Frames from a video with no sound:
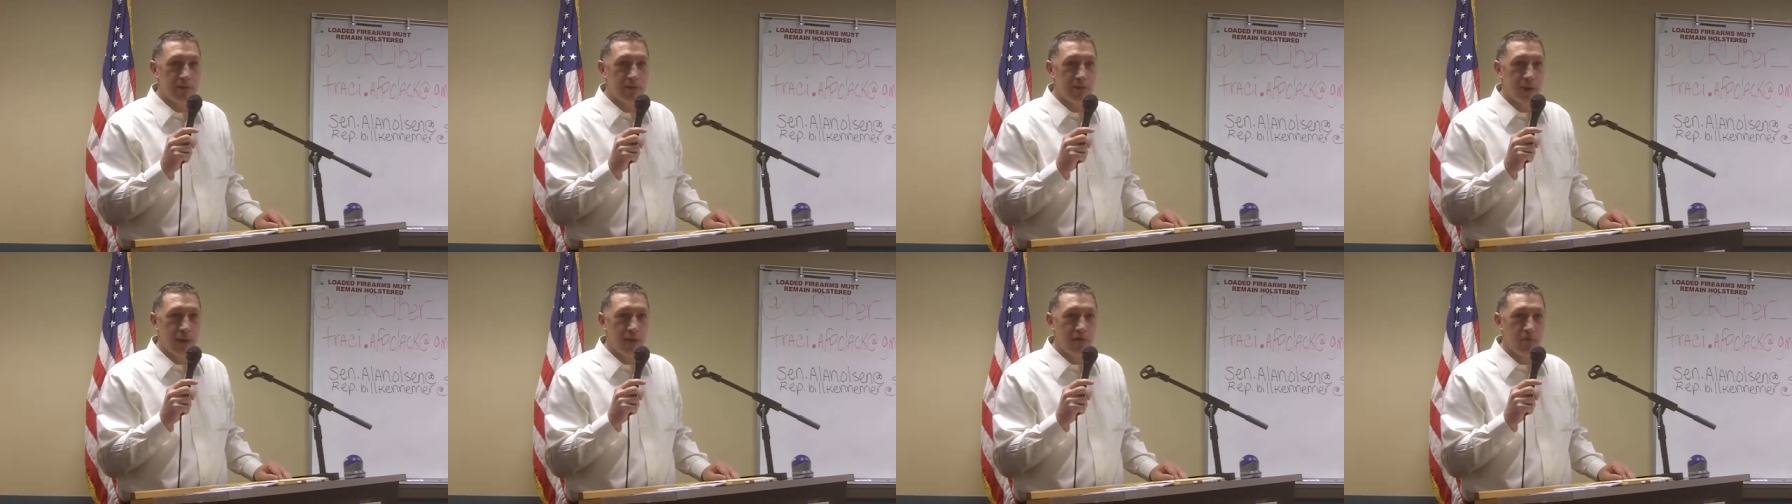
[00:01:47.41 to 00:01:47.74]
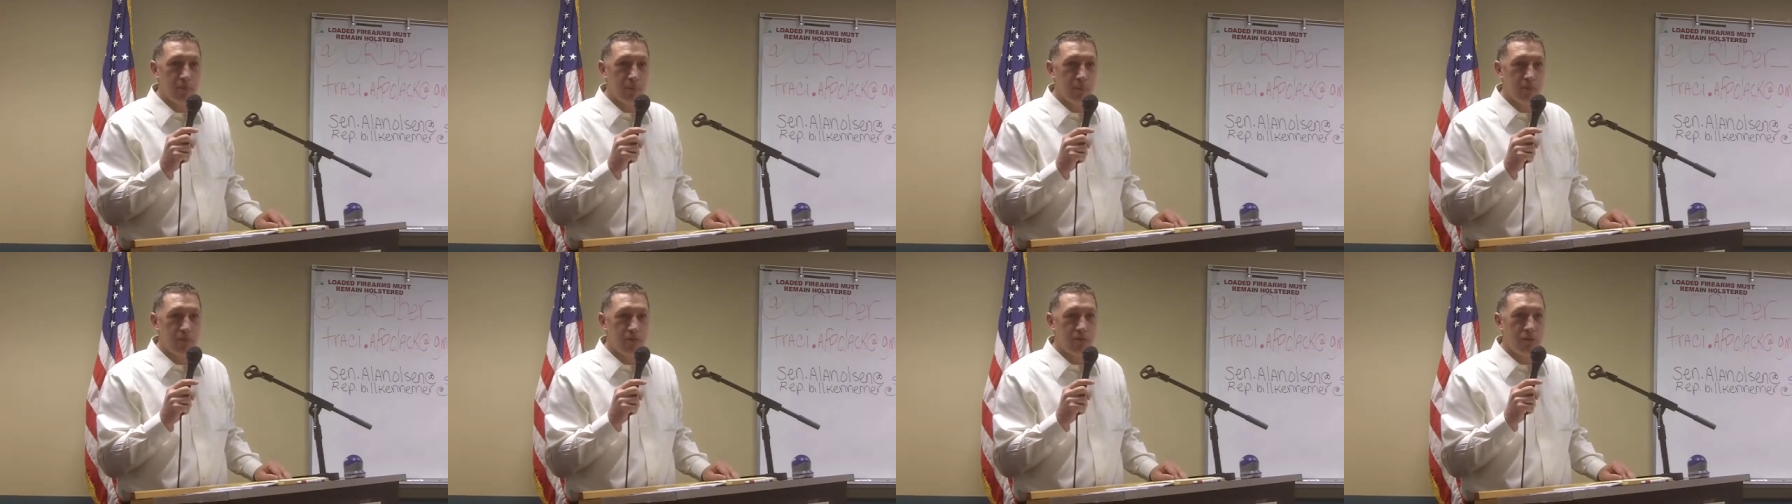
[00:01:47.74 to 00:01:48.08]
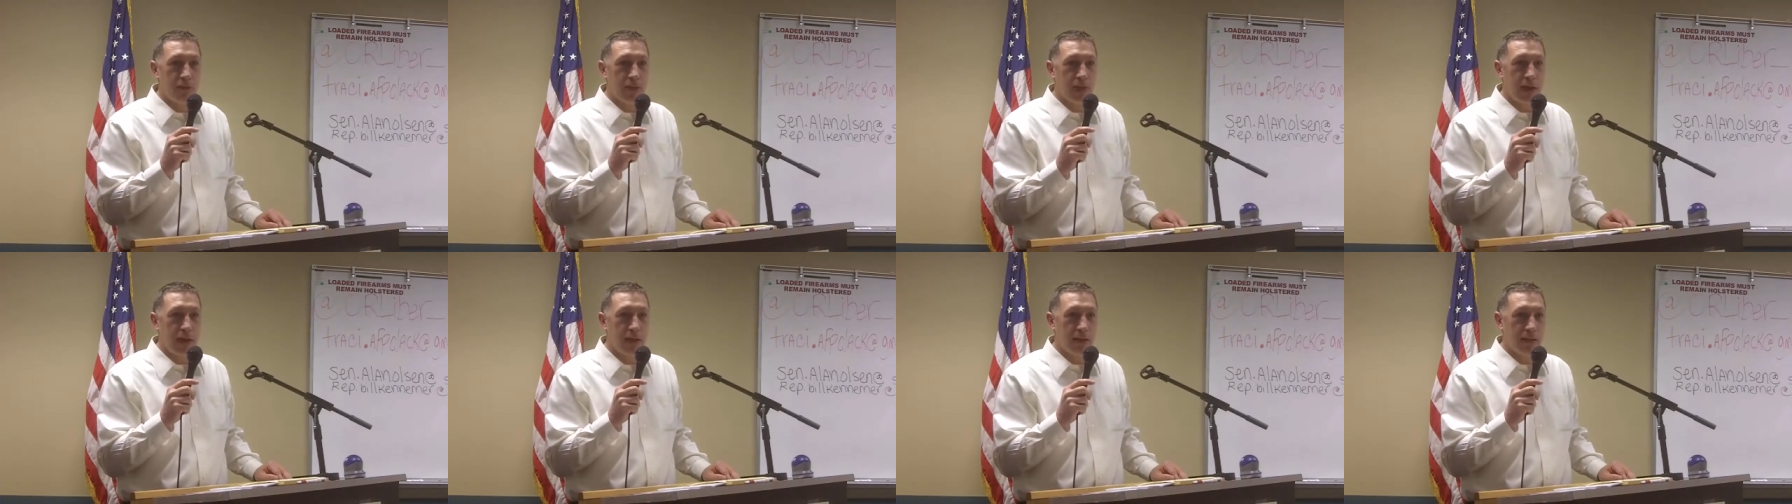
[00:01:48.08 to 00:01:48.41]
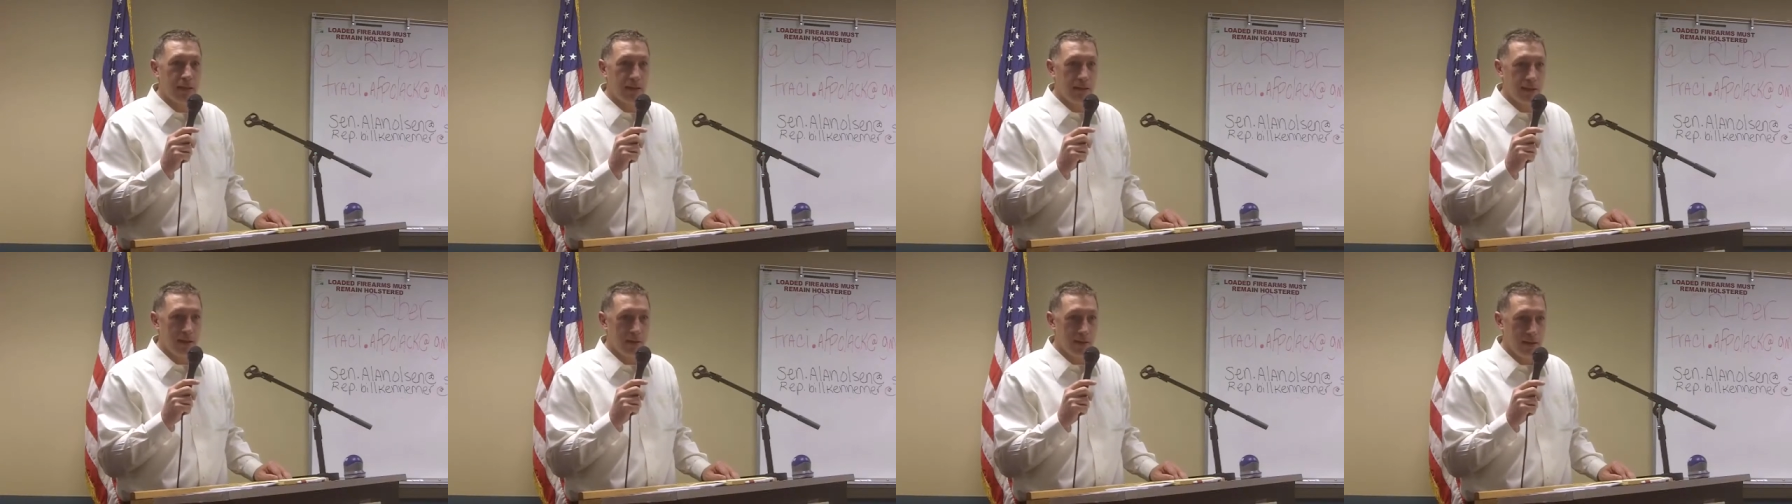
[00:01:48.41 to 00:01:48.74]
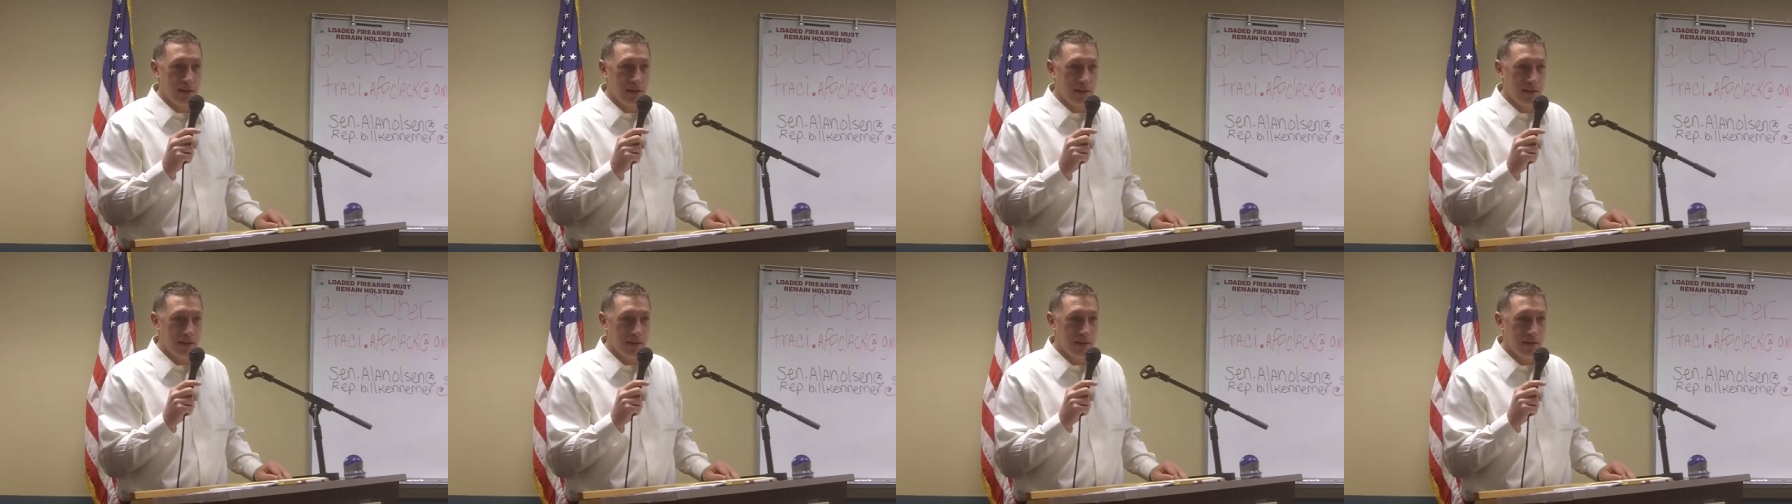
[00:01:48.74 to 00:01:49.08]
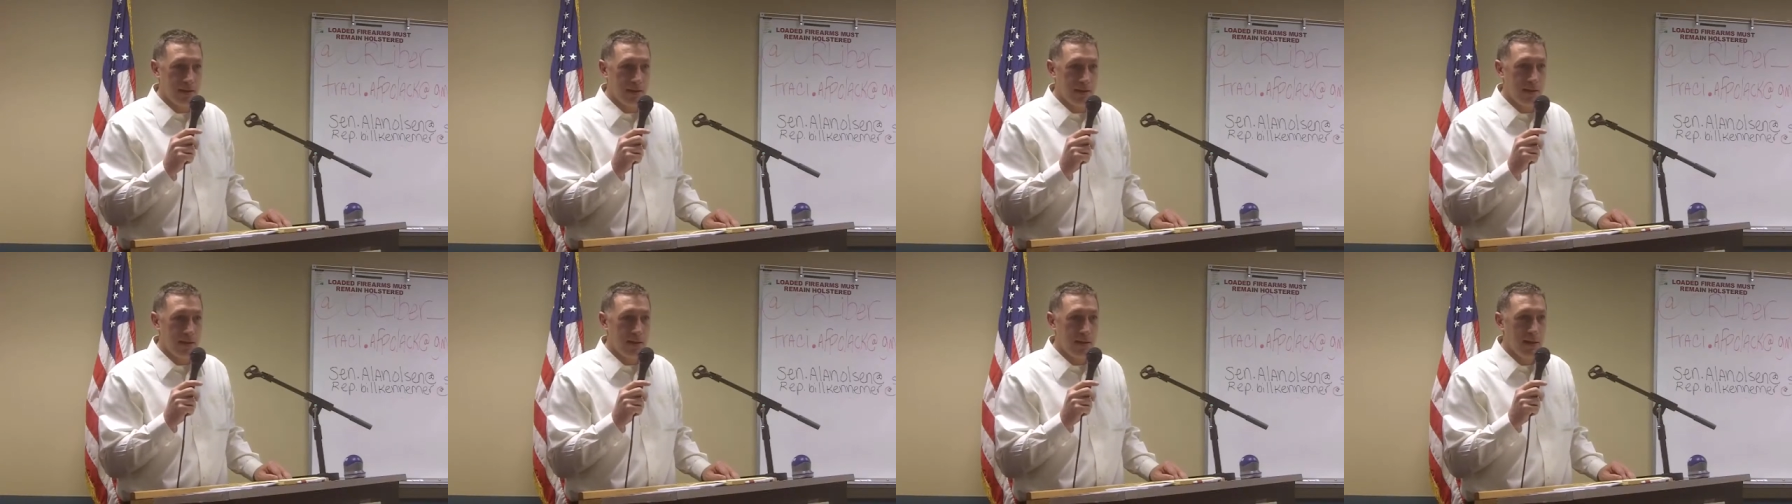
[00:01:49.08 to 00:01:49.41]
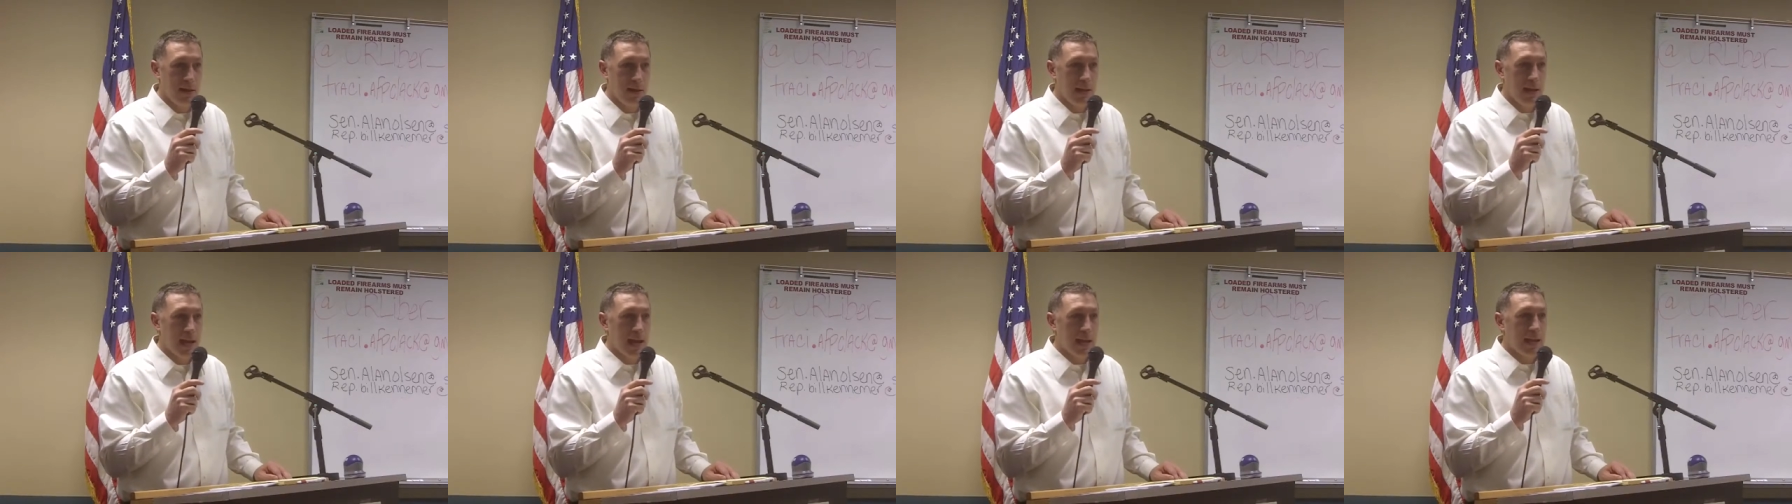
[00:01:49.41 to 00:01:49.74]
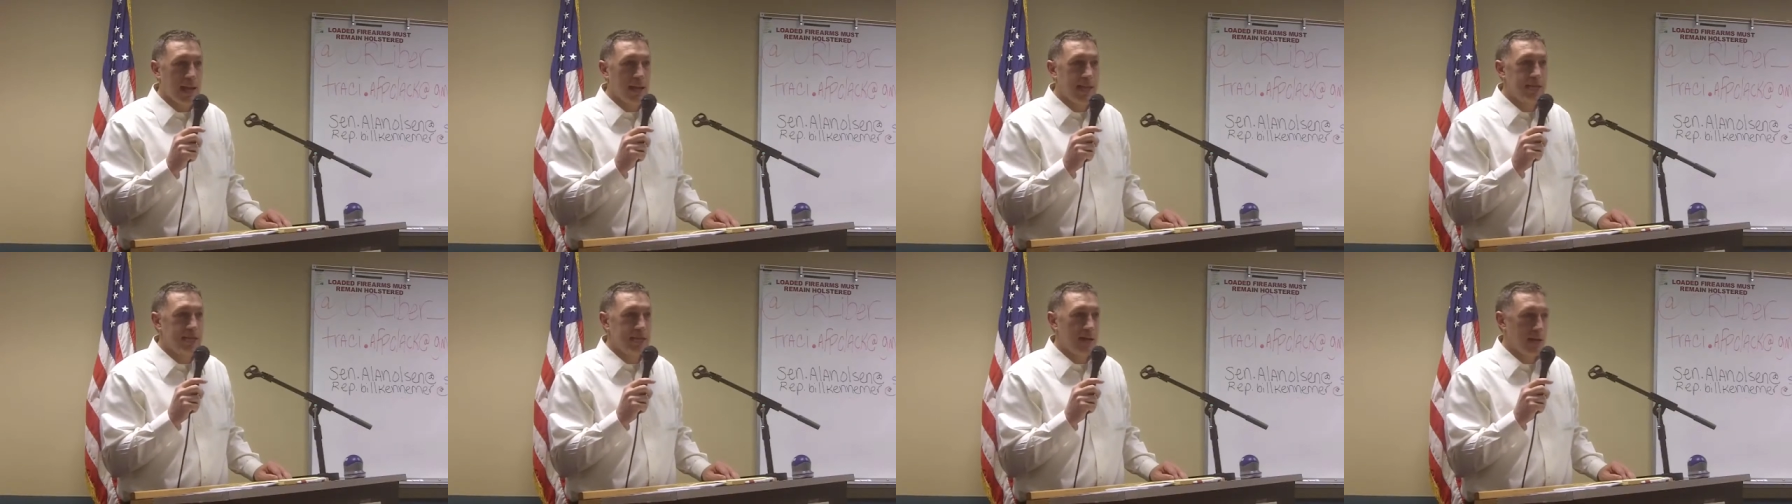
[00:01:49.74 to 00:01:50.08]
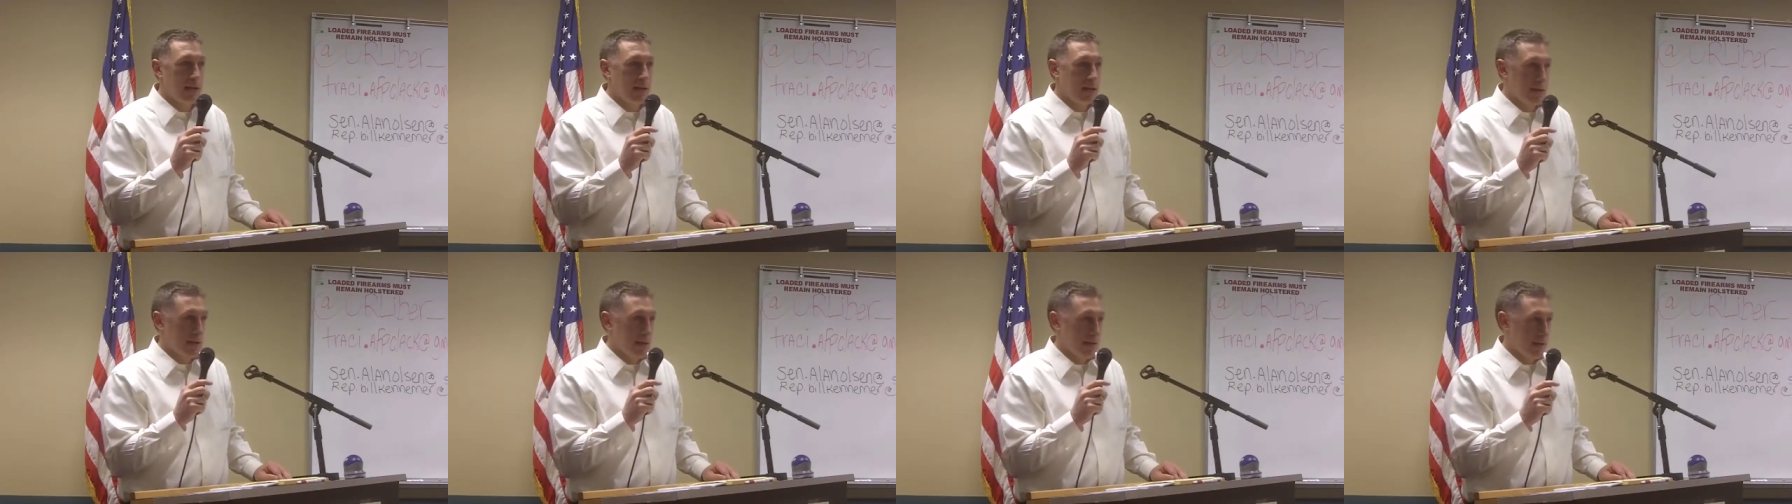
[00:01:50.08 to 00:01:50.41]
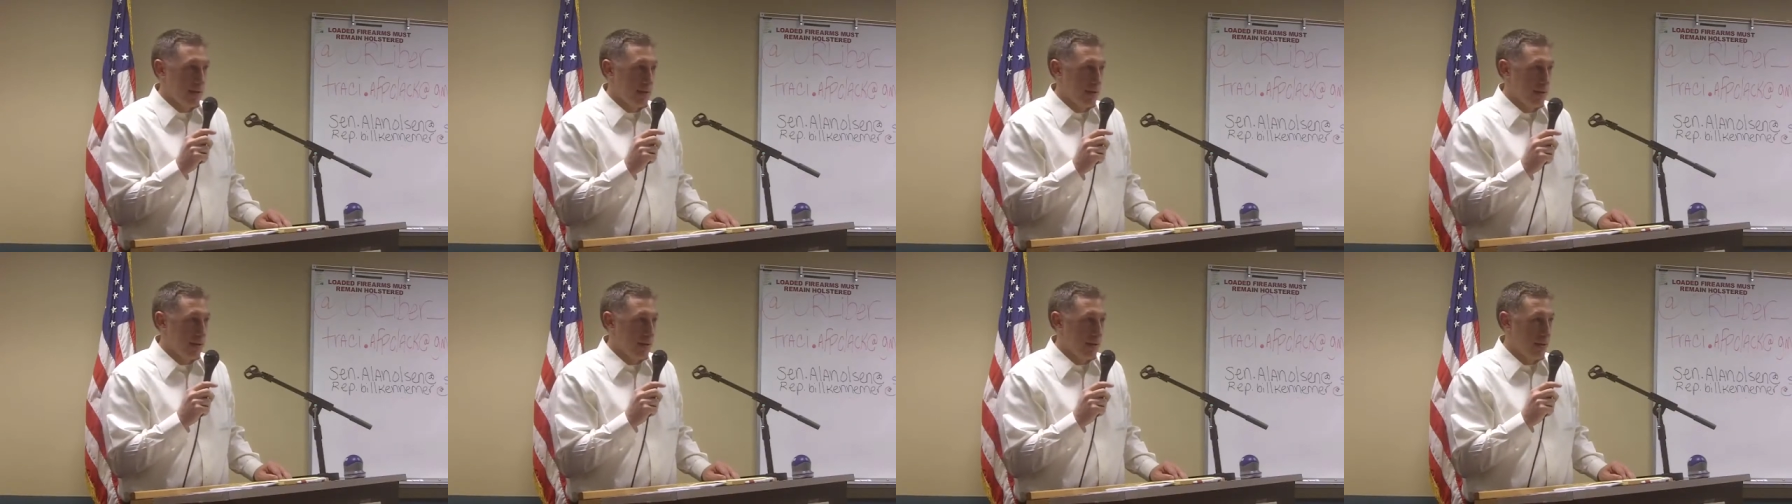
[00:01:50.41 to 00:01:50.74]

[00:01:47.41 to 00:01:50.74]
of government for that long, and it's ugly.